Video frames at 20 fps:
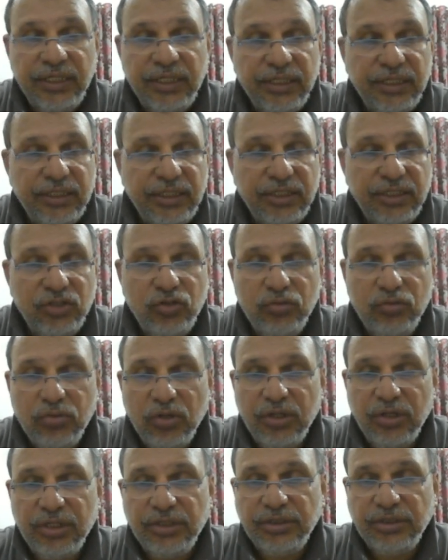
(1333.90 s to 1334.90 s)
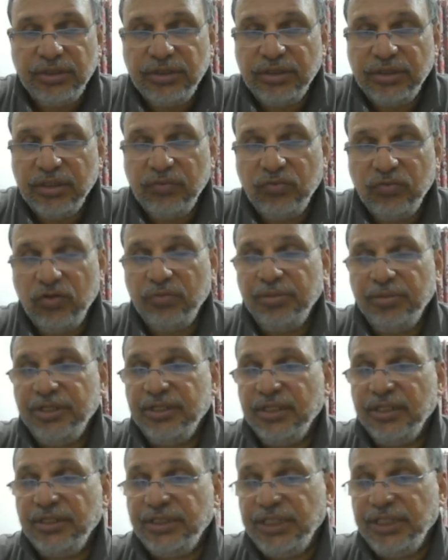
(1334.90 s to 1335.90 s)
in a two-body system would be
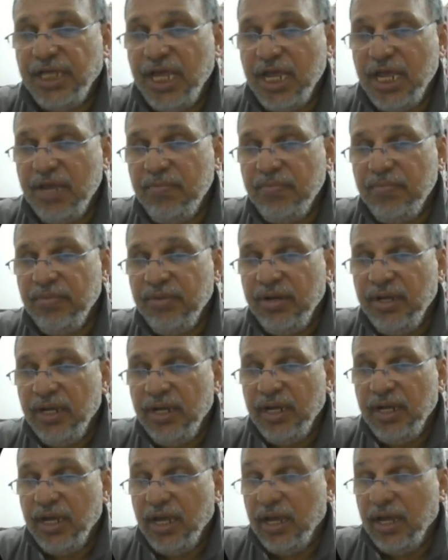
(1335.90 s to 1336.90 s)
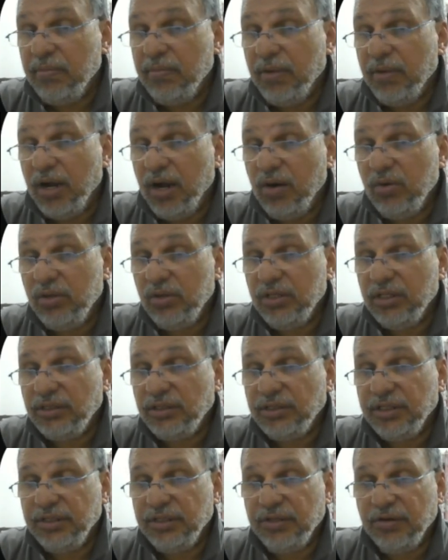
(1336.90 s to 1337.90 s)
the same about the
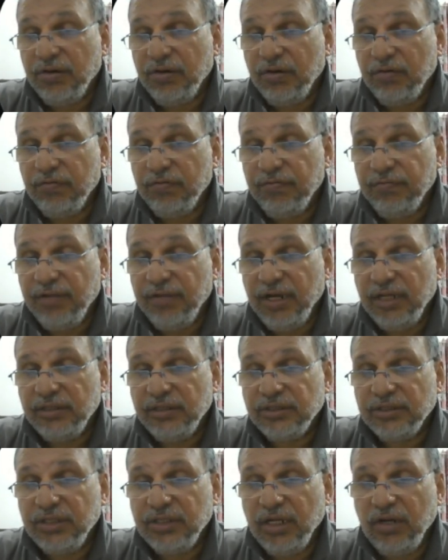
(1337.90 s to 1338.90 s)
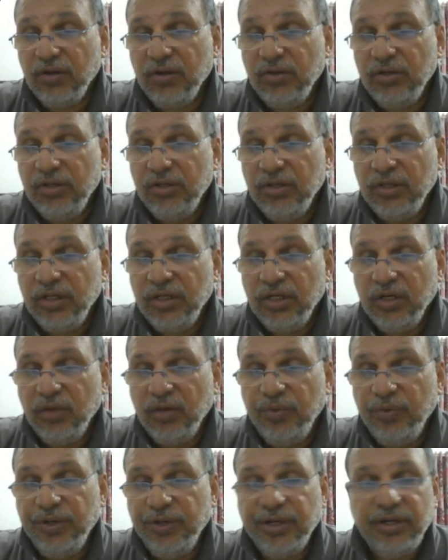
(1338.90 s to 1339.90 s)
center of mass. Now
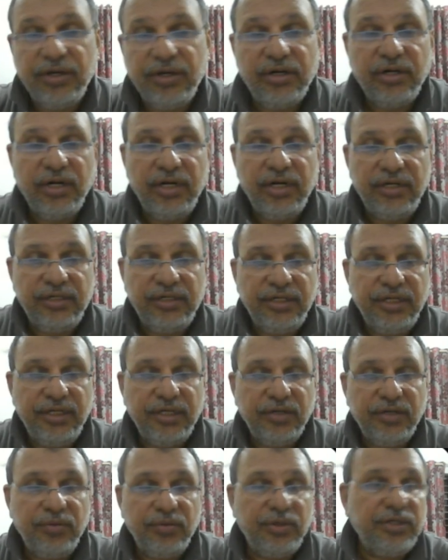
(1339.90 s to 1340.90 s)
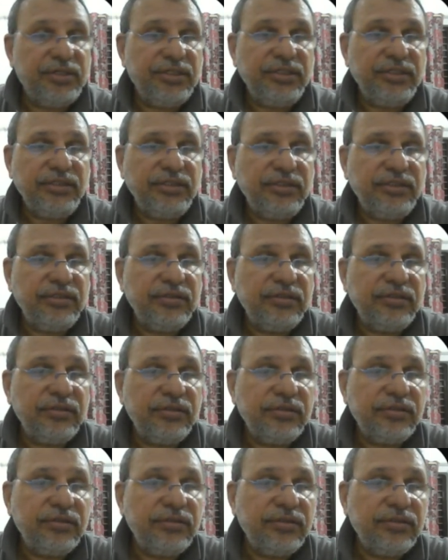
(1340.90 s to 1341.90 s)
we can write the equations
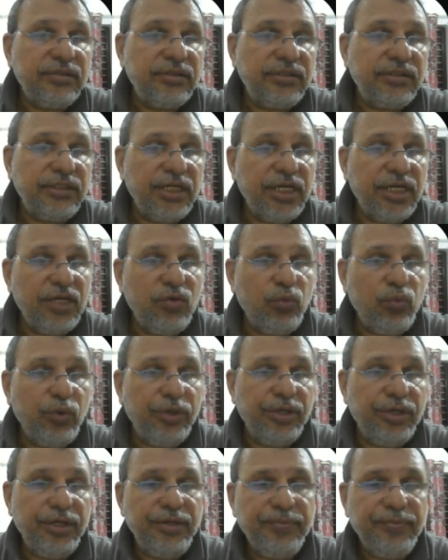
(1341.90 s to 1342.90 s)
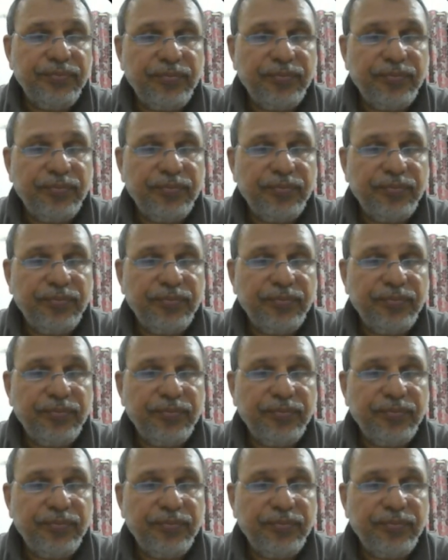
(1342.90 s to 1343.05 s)
the same way